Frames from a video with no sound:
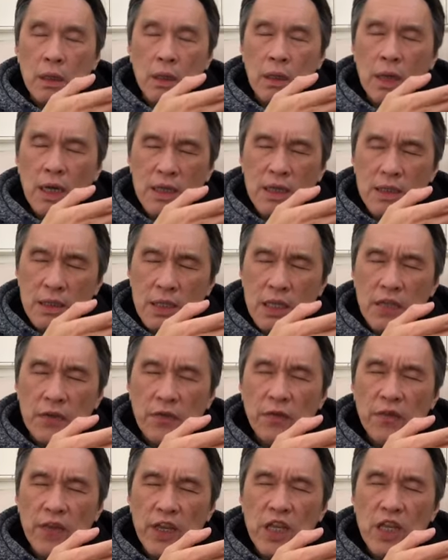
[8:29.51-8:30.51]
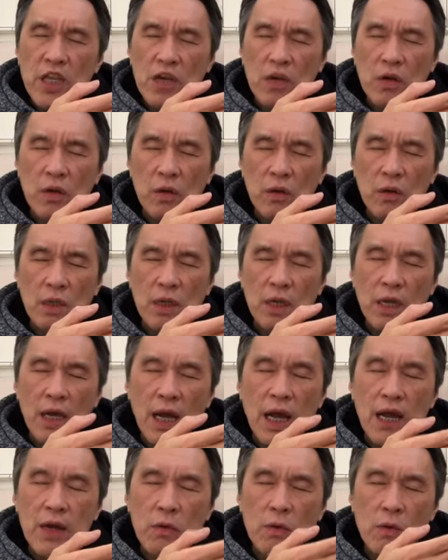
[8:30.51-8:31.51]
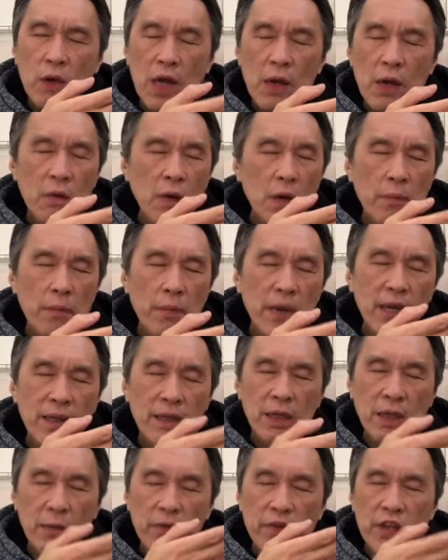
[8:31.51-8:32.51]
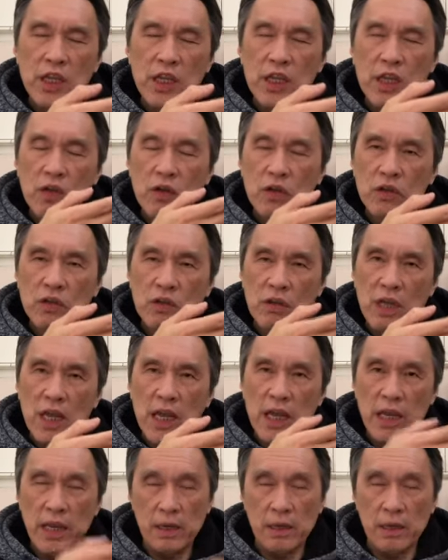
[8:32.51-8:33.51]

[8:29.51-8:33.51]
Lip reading: does this video, the guy whoever make the video today,